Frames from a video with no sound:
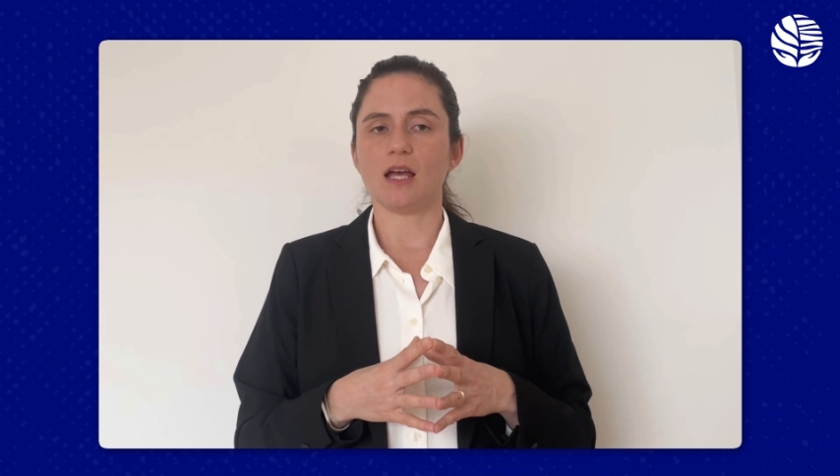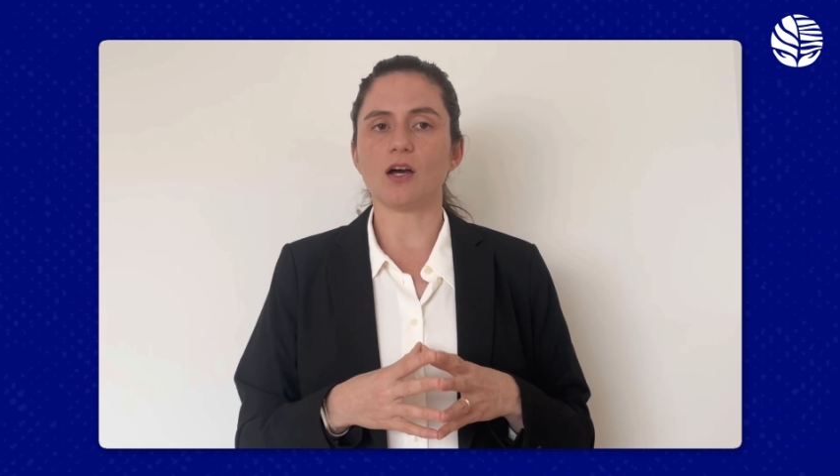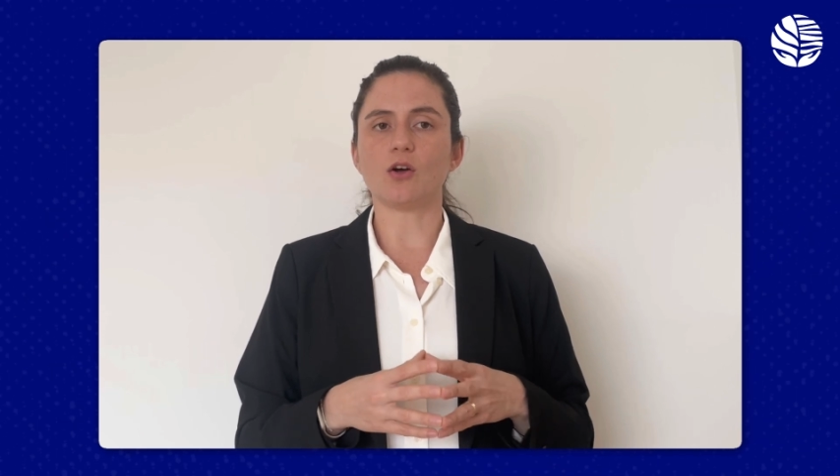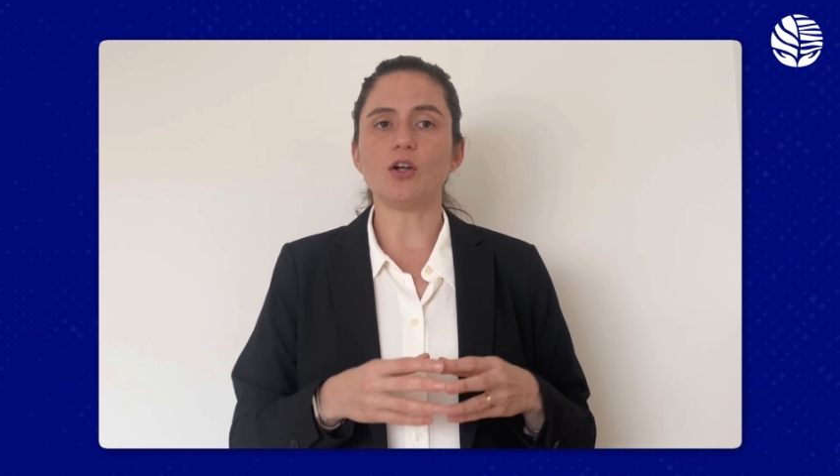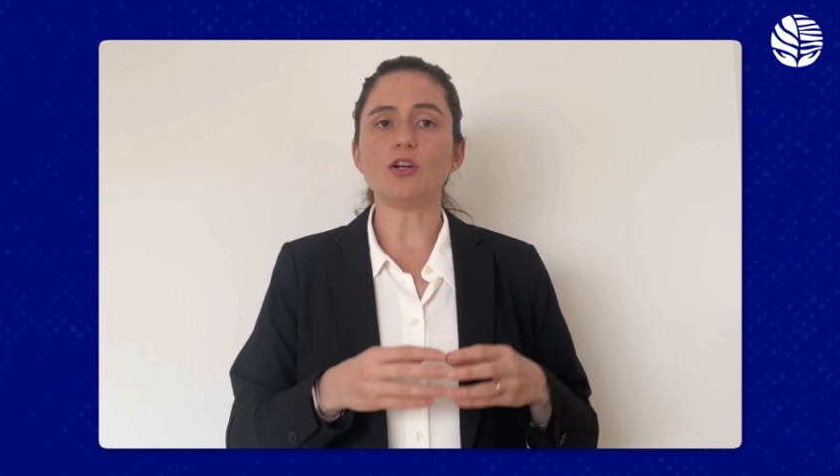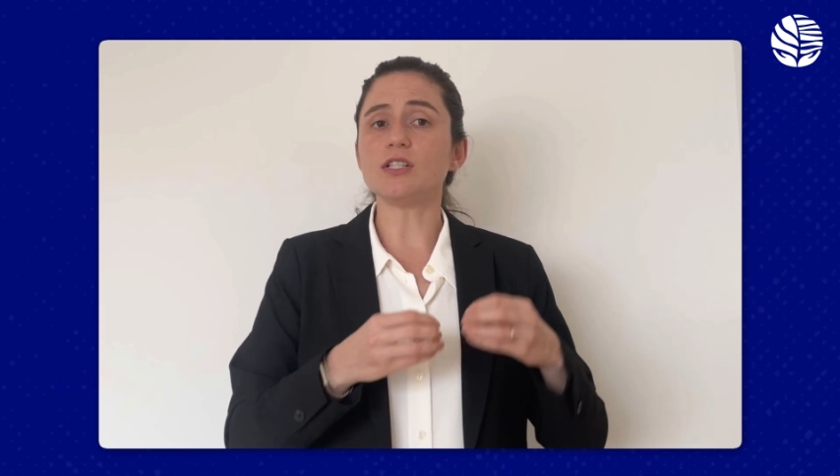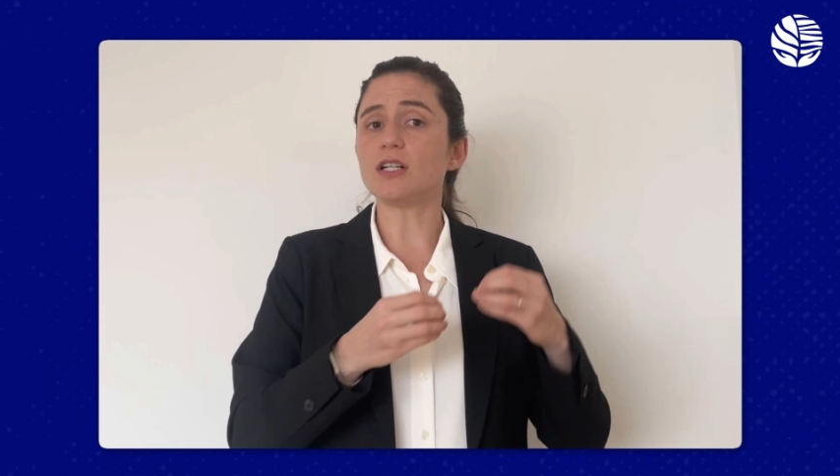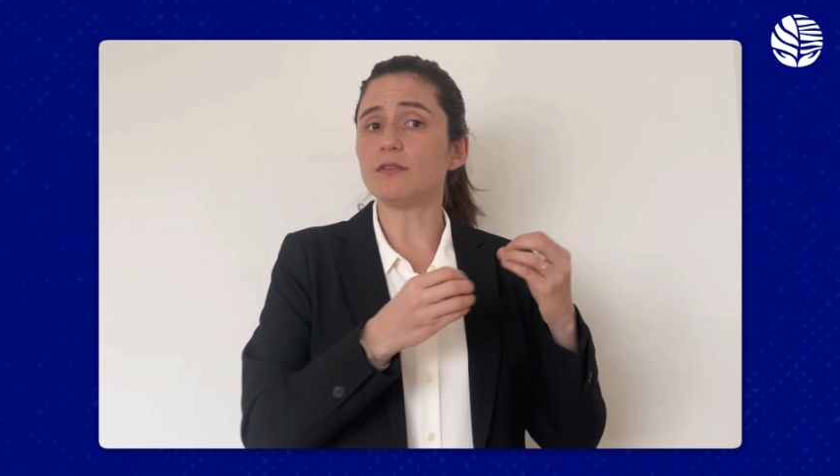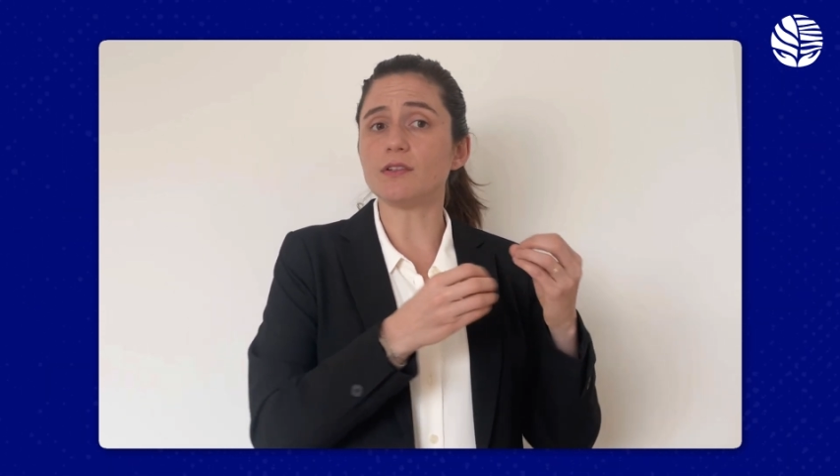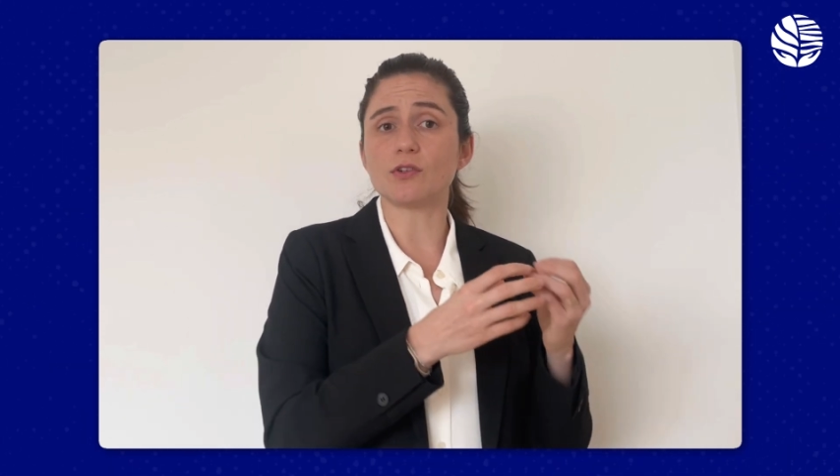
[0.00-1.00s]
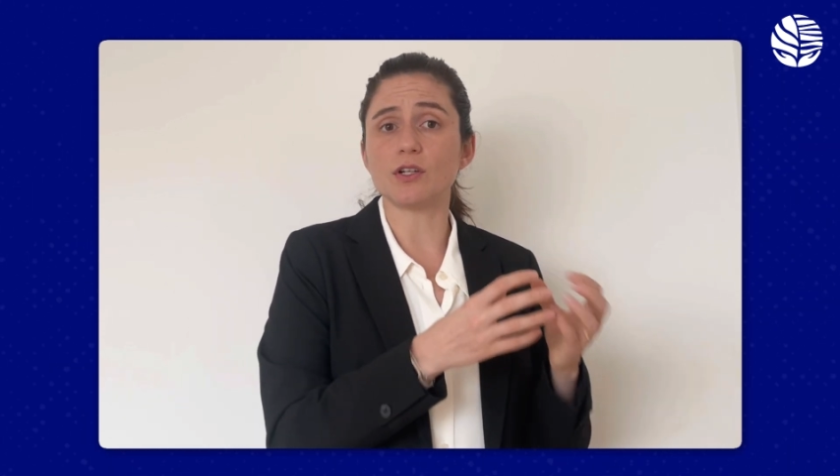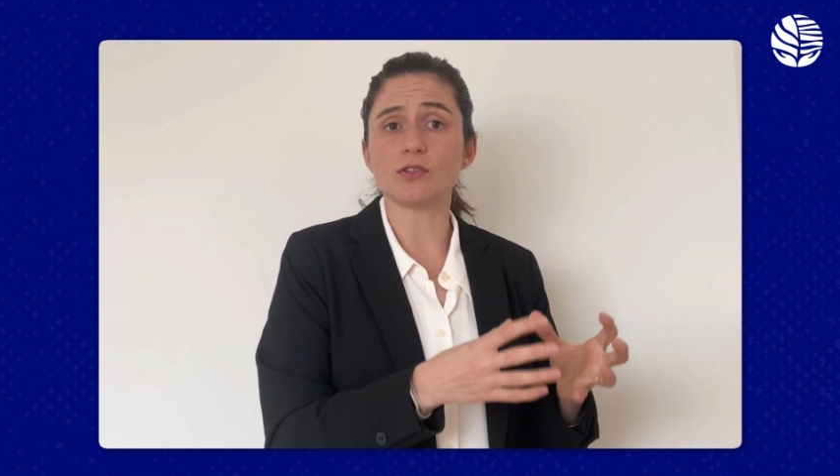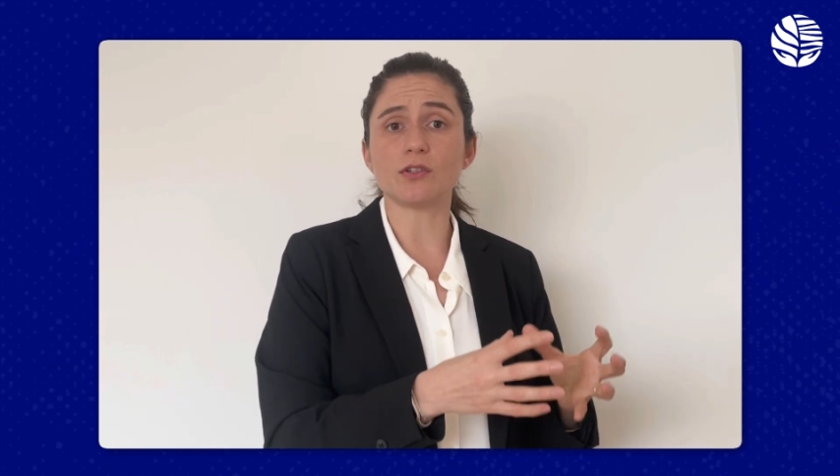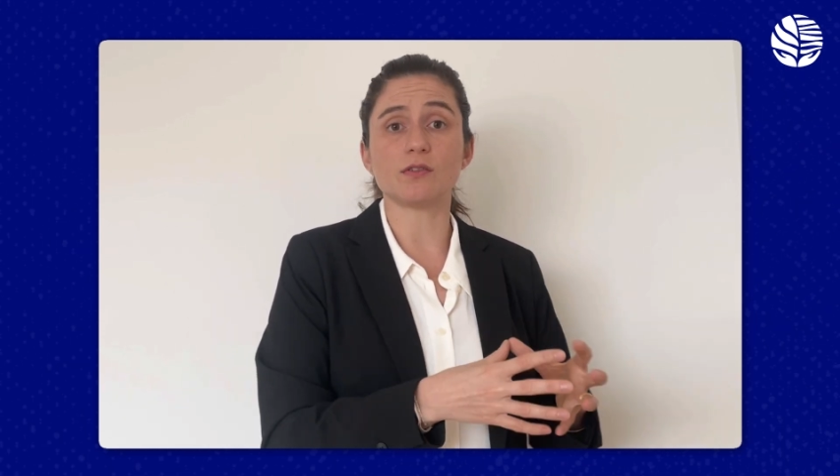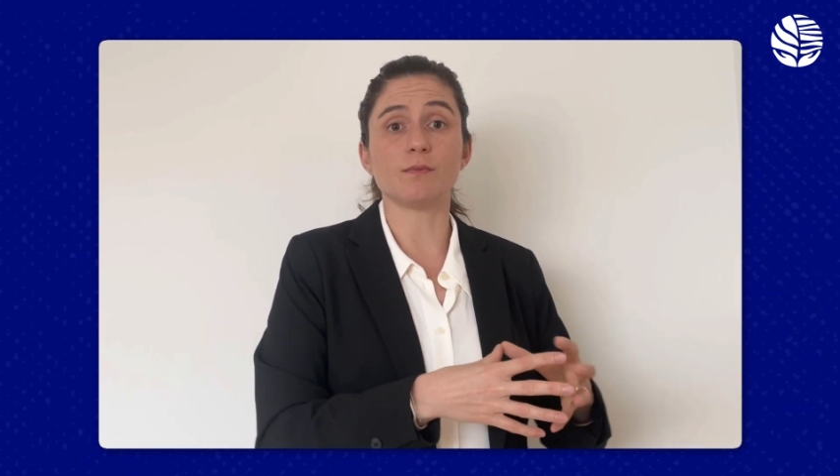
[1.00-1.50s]
Ecological
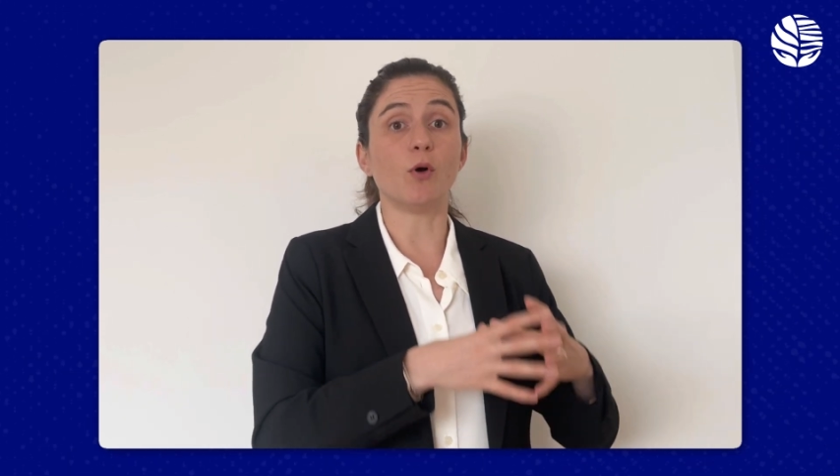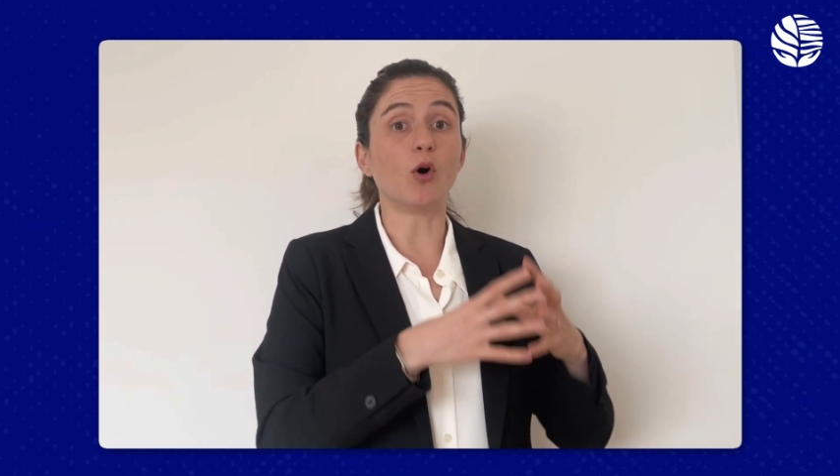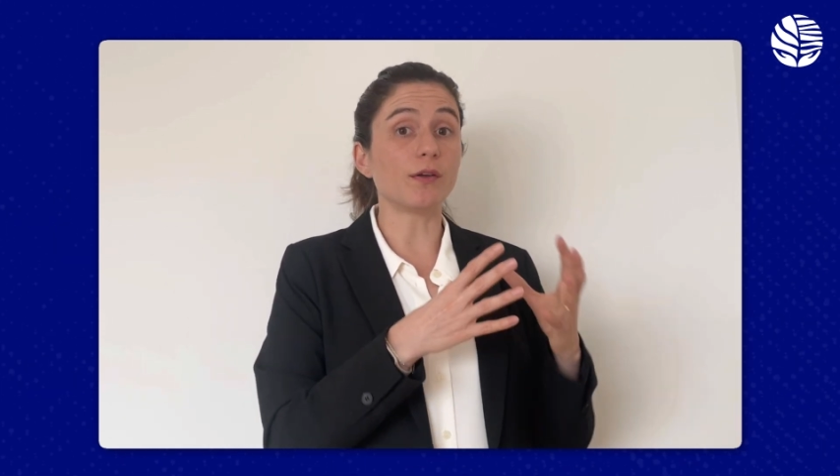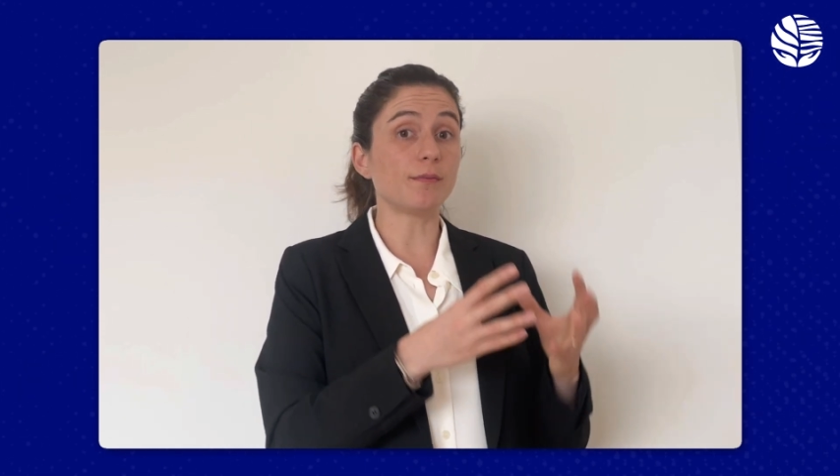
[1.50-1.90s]
restoration is more